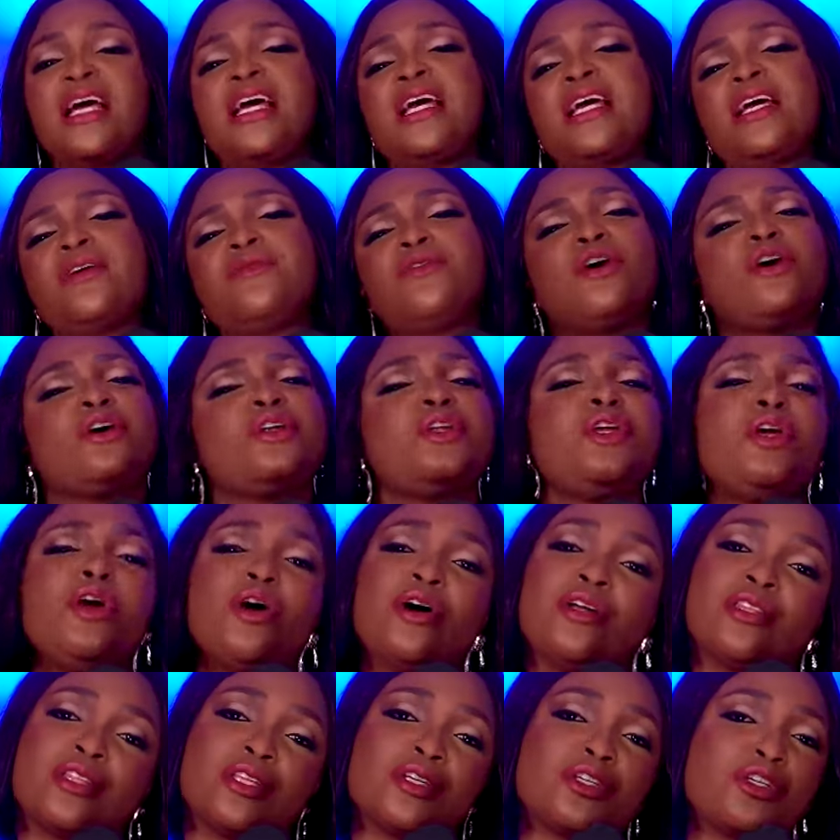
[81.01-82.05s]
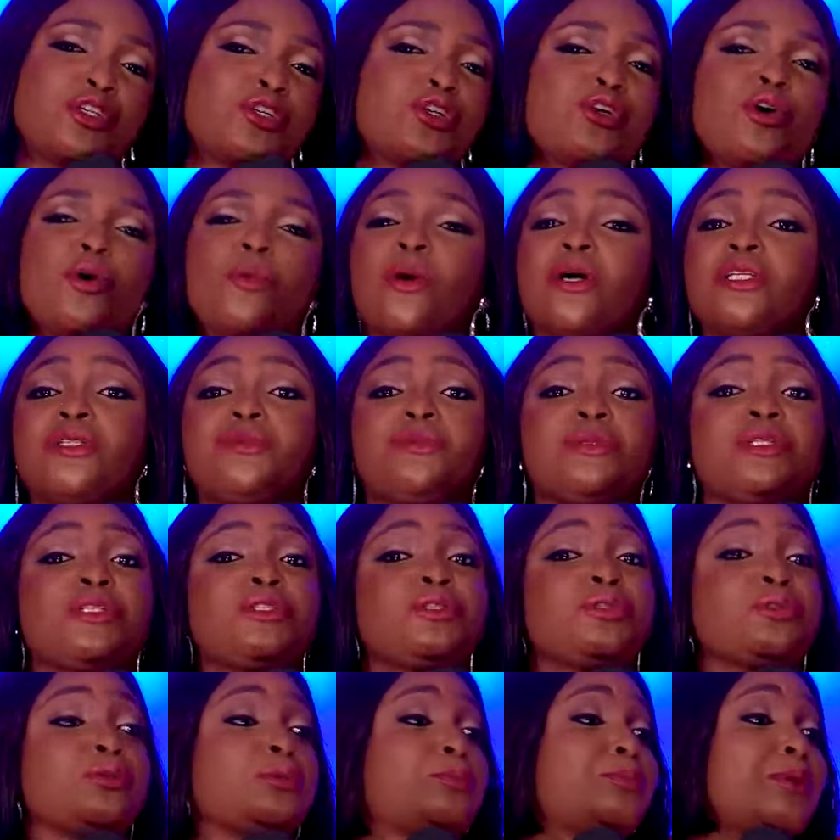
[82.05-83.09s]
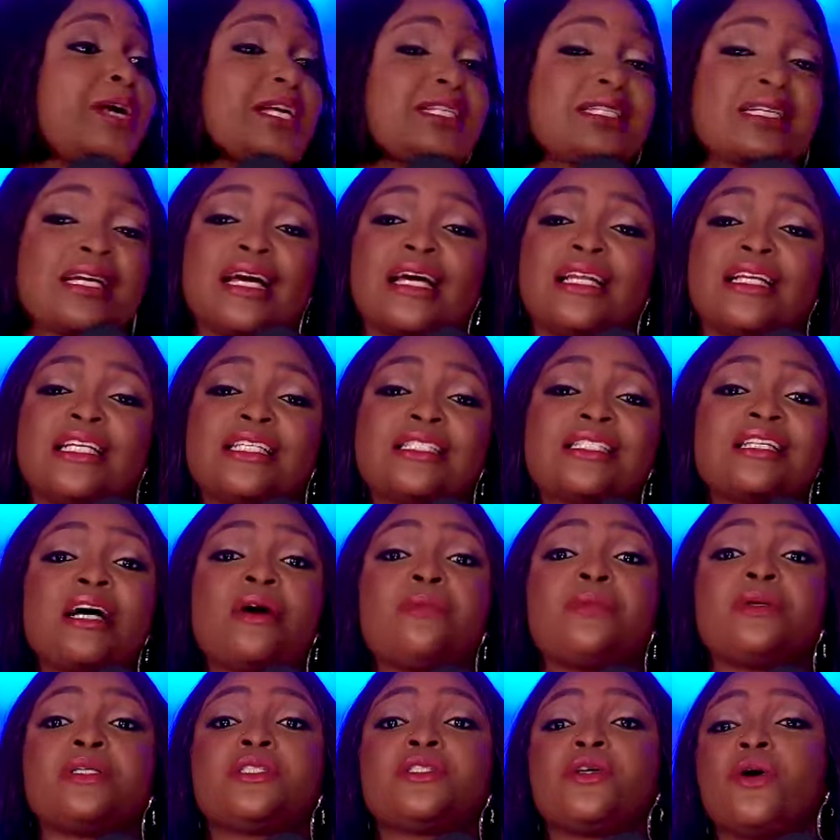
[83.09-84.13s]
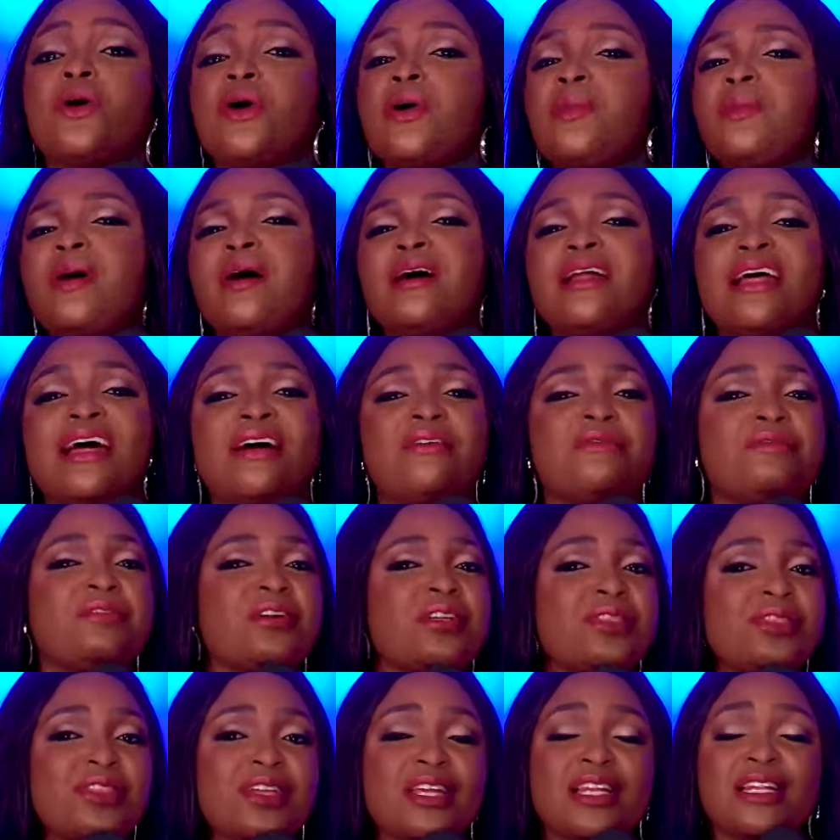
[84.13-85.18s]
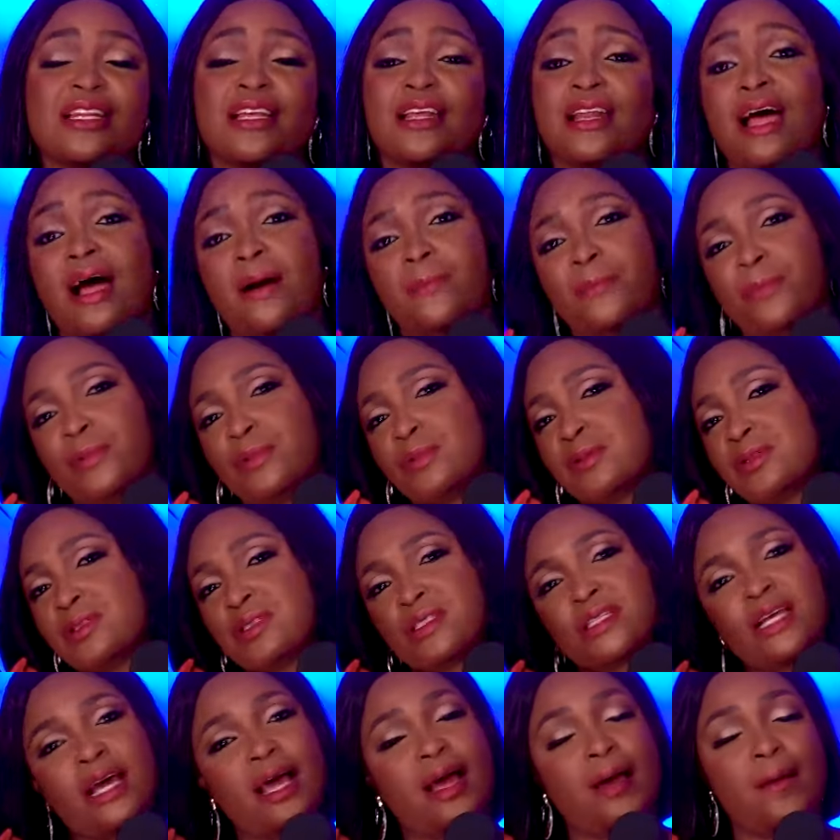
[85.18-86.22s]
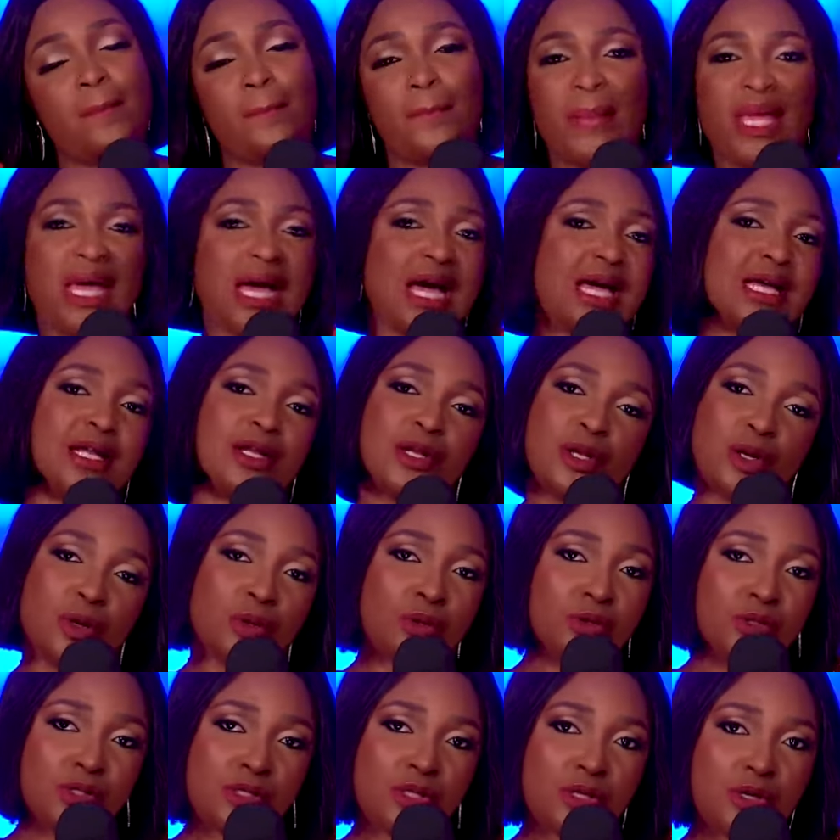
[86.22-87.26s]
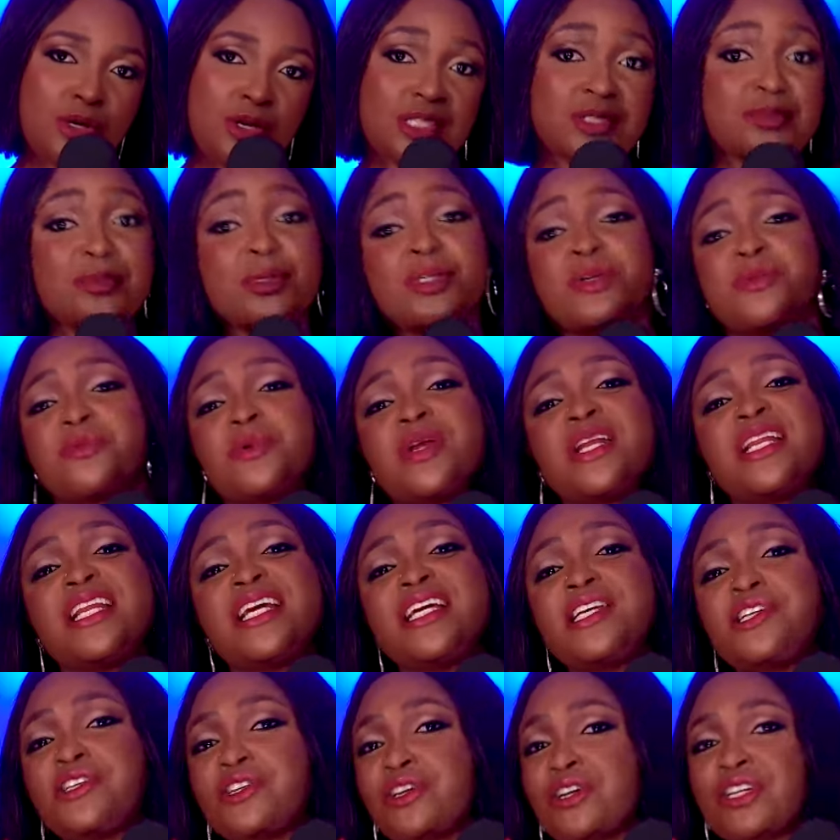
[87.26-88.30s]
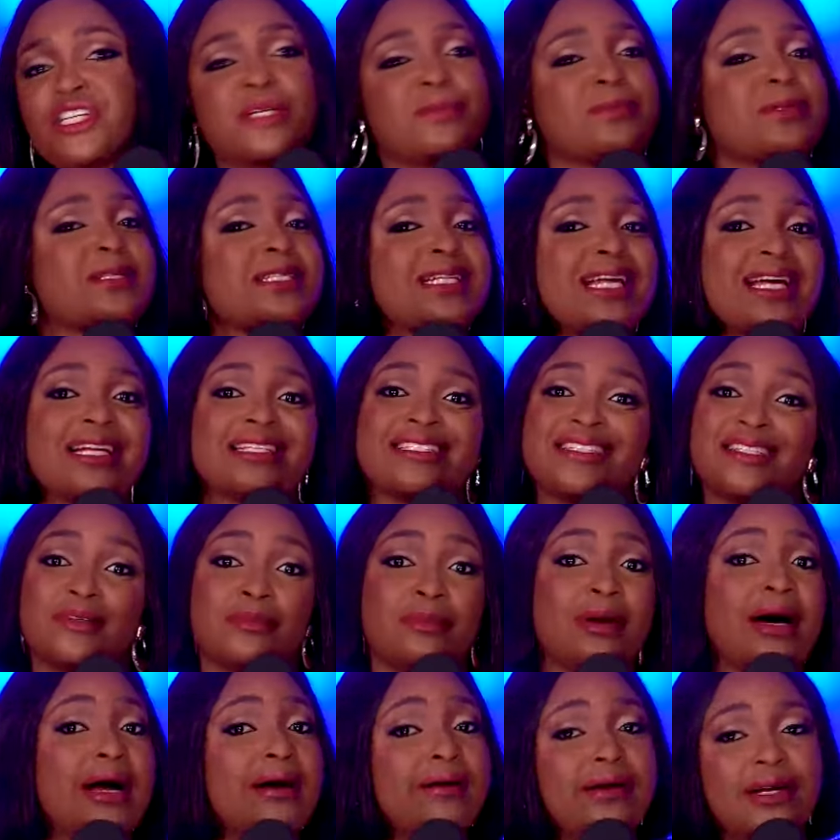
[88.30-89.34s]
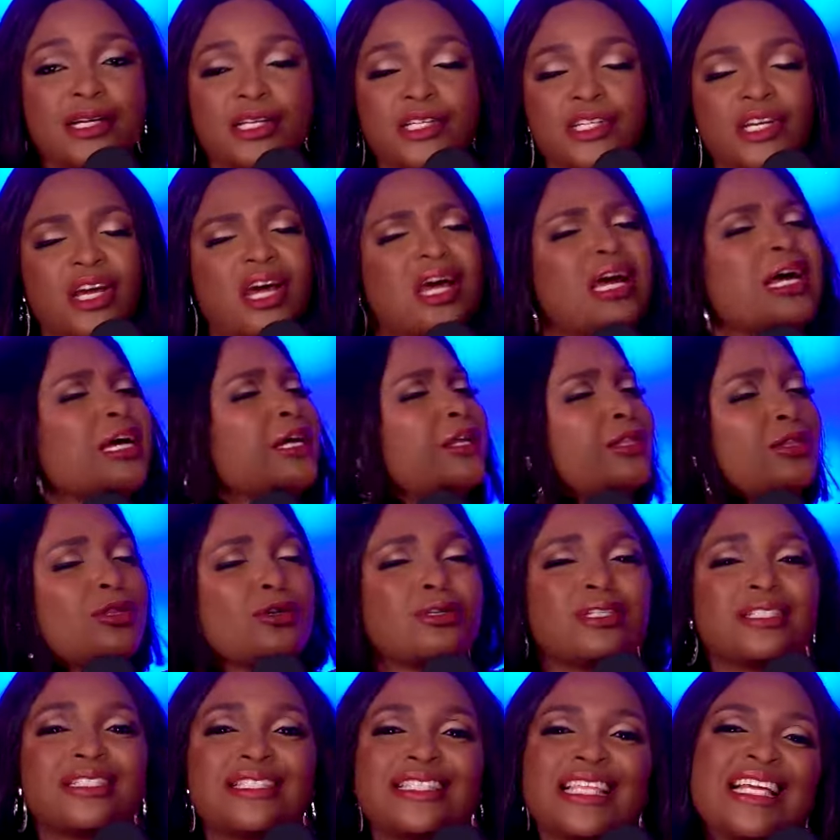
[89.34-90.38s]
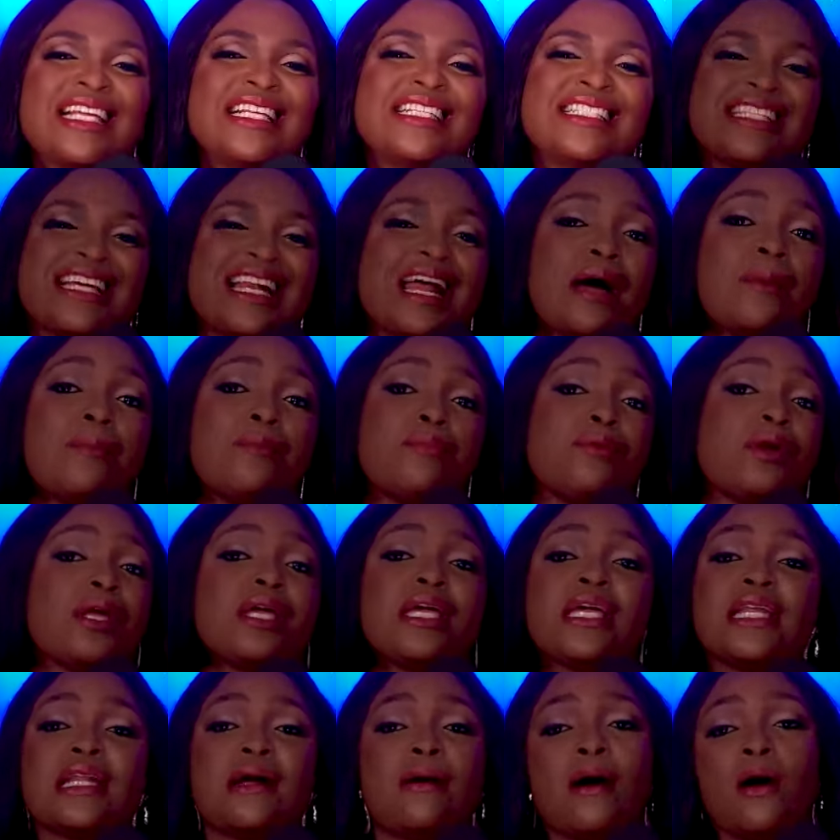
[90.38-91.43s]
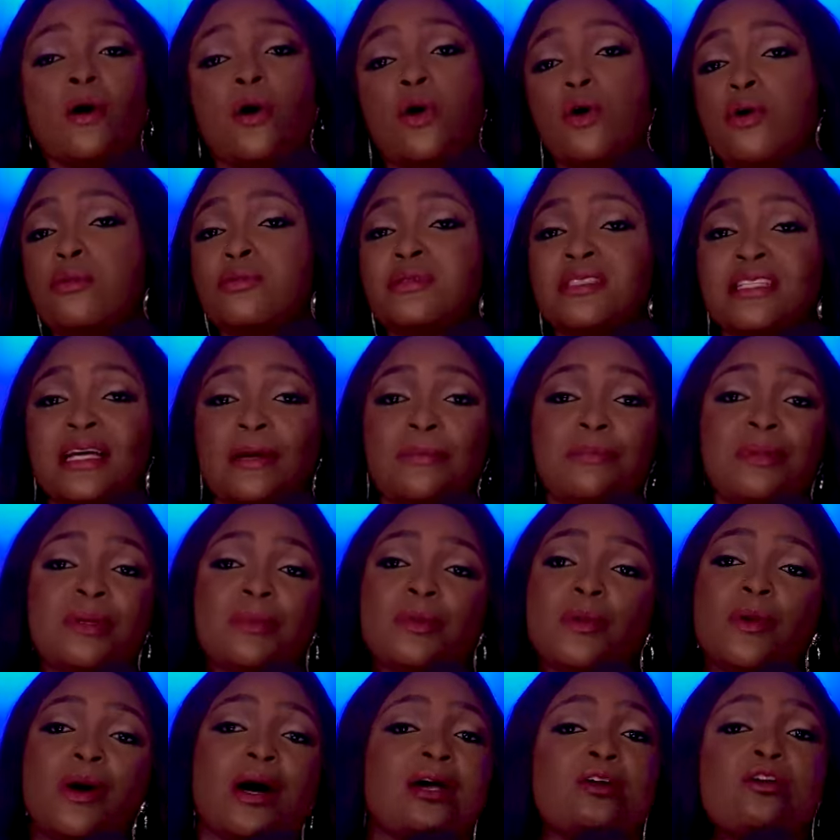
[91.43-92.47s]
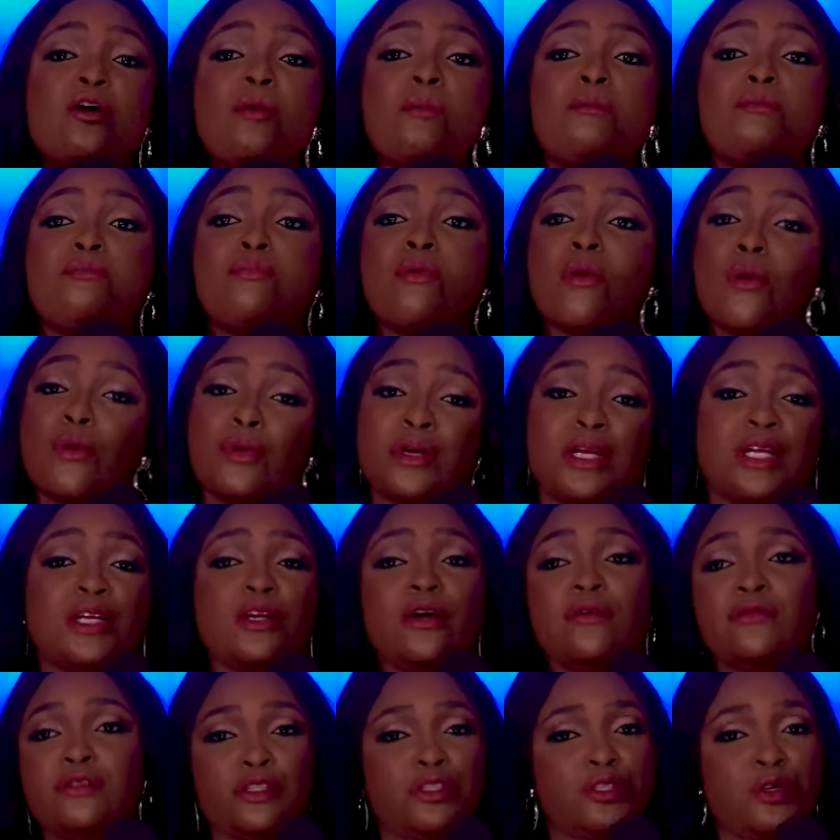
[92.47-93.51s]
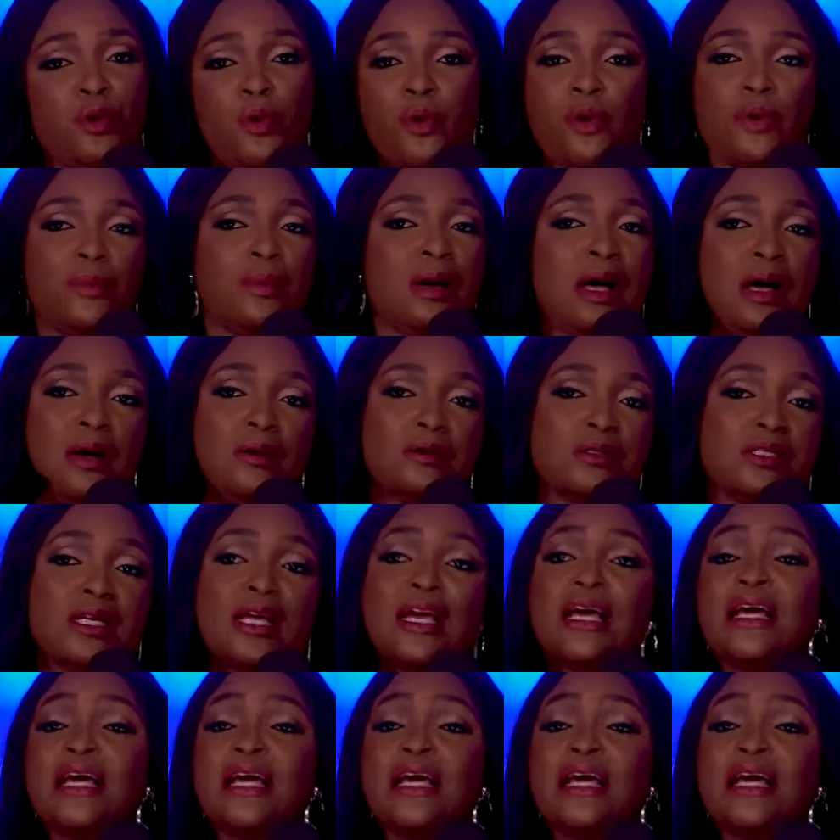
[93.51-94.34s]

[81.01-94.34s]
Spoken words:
If you're new on the show, what we do practically is that we talk about everything that happens behind closed doors, both relationships, sex, and marriage. Those things that are breaking our homes that people are not bold enough to talk about.